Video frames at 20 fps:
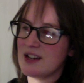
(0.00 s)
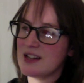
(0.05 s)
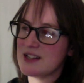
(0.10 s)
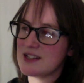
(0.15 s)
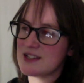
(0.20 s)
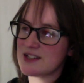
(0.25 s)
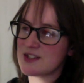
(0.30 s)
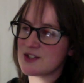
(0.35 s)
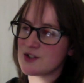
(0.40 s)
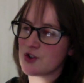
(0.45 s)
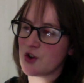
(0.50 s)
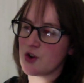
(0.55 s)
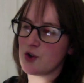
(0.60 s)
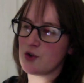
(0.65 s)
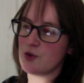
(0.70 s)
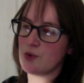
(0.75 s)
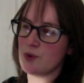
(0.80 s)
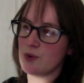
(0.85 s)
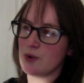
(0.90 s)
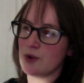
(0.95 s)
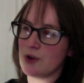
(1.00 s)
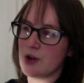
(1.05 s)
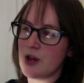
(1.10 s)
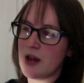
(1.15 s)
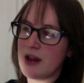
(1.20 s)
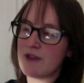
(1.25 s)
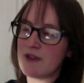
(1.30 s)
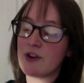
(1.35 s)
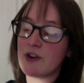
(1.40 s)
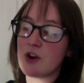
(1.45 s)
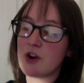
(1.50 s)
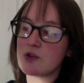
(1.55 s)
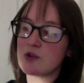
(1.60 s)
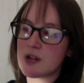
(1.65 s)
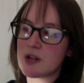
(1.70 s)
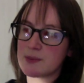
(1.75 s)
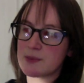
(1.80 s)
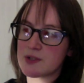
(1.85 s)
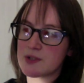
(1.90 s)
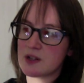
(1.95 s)
It's so, if I hold it
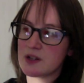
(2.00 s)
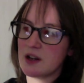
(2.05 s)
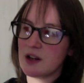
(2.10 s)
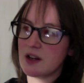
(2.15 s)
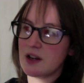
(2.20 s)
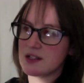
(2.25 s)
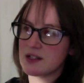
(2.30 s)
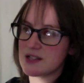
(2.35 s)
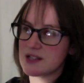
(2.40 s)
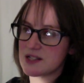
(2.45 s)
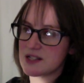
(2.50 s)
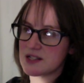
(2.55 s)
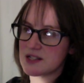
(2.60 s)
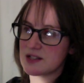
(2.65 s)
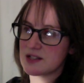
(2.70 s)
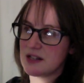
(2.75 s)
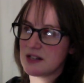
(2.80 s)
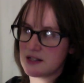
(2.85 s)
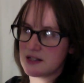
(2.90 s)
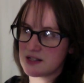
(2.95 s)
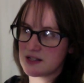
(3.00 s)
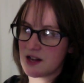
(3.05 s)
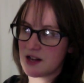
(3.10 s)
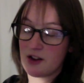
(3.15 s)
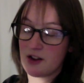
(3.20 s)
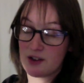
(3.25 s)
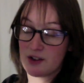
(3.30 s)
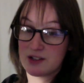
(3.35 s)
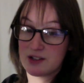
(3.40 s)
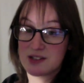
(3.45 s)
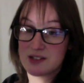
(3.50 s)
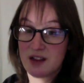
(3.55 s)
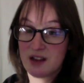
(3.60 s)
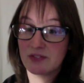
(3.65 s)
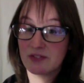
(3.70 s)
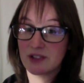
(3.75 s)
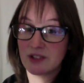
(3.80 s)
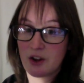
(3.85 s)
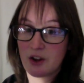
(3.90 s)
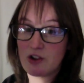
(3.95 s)
up to the light, it's
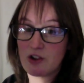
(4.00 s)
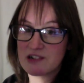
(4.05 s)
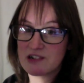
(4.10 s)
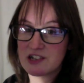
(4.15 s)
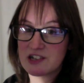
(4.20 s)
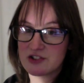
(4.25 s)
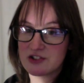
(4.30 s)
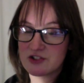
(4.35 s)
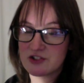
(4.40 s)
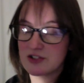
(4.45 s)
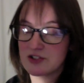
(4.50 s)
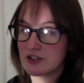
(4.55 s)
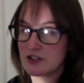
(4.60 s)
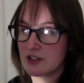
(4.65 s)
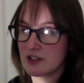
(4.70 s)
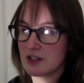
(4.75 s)
definitely orange.